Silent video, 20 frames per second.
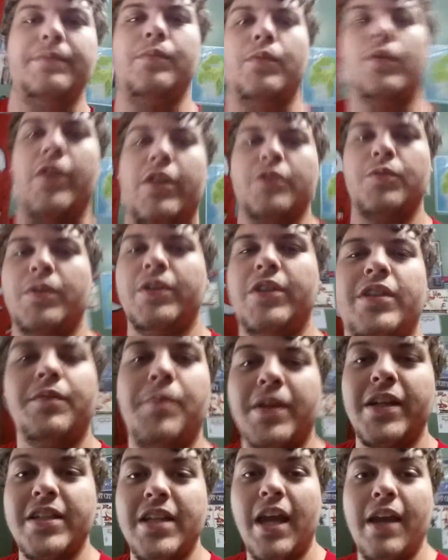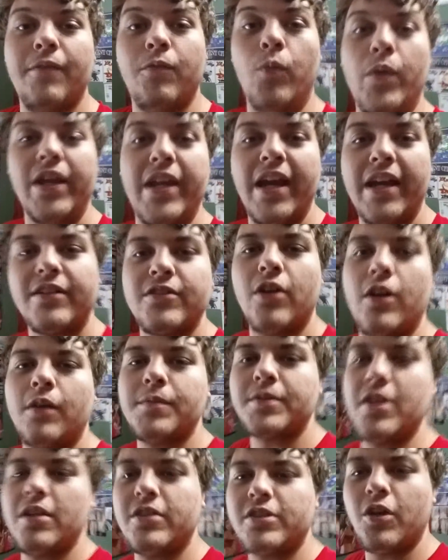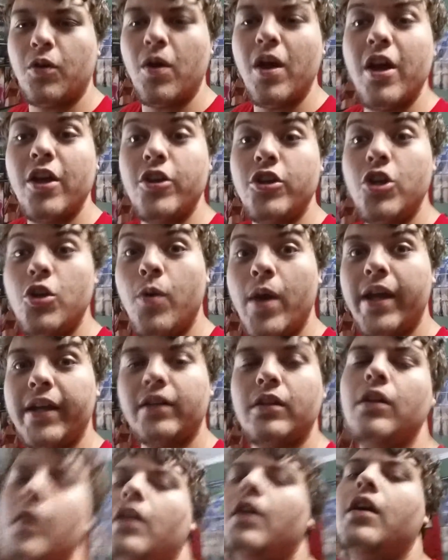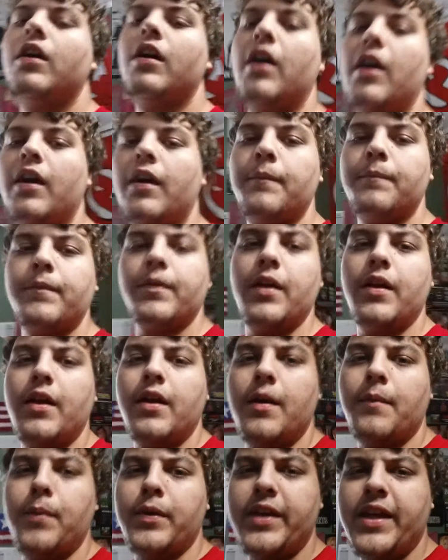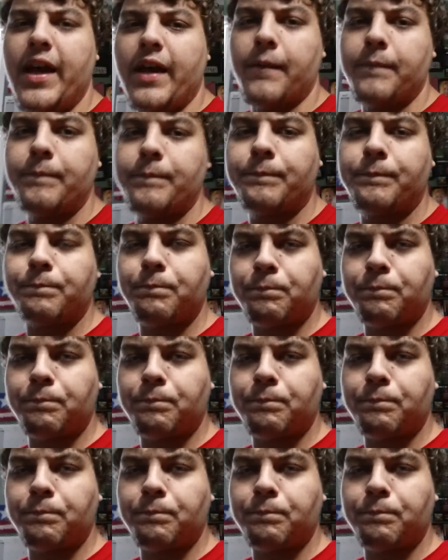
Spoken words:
We're going to switch, because I have weak-ass arms, and also, new angle. But yeah,